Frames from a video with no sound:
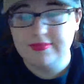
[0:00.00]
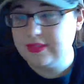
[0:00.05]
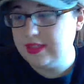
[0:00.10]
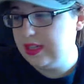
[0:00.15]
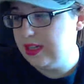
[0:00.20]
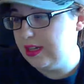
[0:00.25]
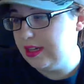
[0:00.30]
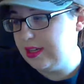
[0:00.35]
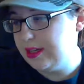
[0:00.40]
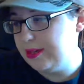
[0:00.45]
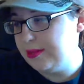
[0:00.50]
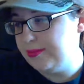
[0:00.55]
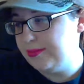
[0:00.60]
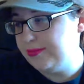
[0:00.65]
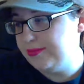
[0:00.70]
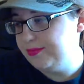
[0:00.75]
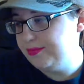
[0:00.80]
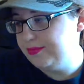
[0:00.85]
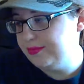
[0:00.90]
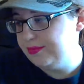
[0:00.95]

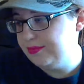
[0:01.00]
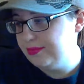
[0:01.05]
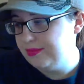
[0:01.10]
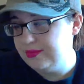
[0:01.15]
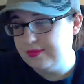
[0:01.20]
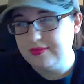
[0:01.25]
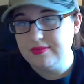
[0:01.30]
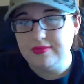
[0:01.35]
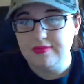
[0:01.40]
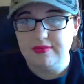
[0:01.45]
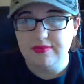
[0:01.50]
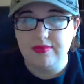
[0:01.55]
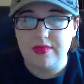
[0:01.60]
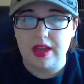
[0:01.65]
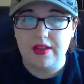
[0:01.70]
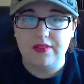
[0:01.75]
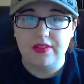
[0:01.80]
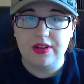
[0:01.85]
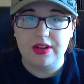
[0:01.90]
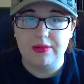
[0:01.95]
Not
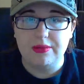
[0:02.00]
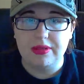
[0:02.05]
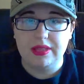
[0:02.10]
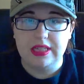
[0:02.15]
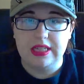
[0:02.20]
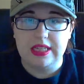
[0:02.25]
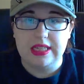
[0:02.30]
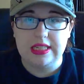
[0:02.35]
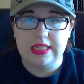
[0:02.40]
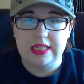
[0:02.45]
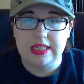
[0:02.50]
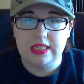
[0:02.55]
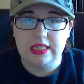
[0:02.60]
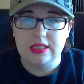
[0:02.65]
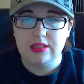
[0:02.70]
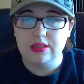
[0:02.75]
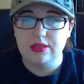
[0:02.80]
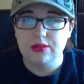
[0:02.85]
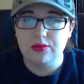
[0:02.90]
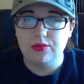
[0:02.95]
very
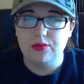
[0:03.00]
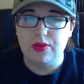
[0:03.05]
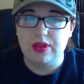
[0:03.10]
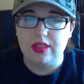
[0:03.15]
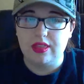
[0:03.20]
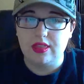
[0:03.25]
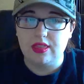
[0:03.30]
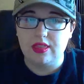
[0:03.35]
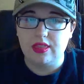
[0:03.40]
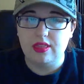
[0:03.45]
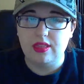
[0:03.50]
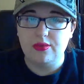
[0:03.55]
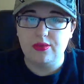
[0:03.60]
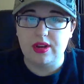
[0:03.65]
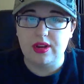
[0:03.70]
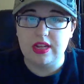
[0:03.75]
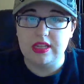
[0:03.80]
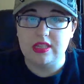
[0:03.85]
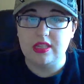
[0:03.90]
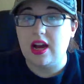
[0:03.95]
pleased with what
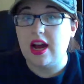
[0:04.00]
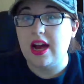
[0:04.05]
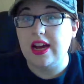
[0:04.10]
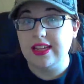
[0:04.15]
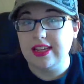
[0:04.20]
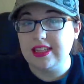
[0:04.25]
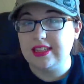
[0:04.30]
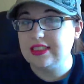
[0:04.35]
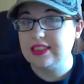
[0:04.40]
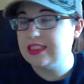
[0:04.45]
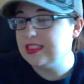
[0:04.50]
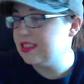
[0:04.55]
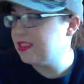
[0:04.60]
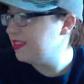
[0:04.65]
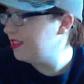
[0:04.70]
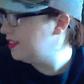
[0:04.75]
I saw. Hi, Nicholas.